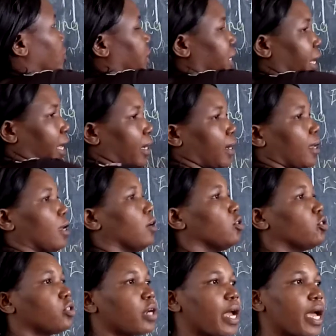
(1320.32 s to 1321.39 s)
to
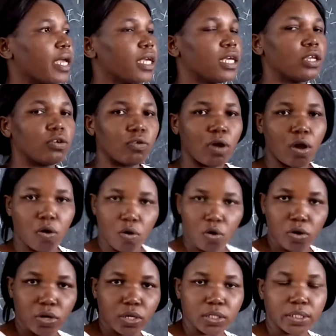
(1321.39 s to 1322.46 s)
10, try in your
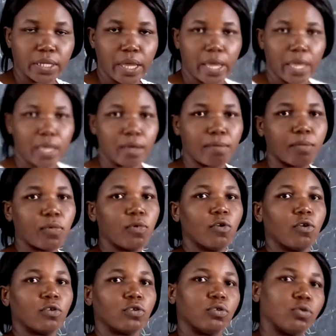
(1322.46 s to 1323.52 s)
own time.
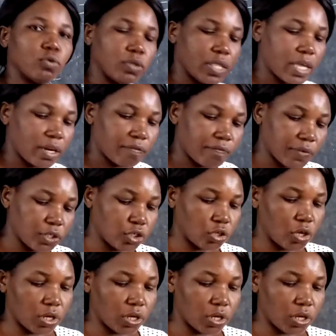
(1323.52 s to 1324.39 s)
Do the revision.